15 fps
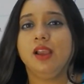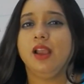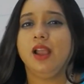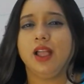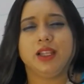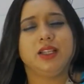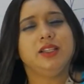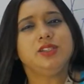
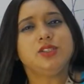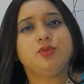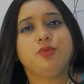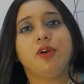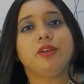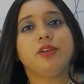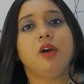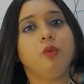at least
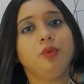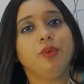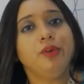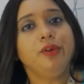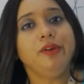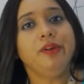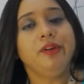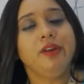1
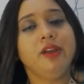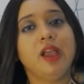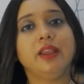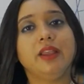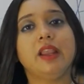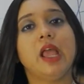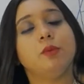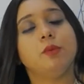hour, and
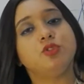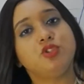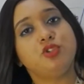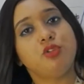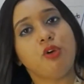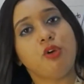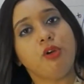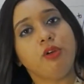I'm
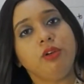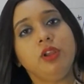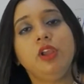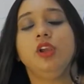sure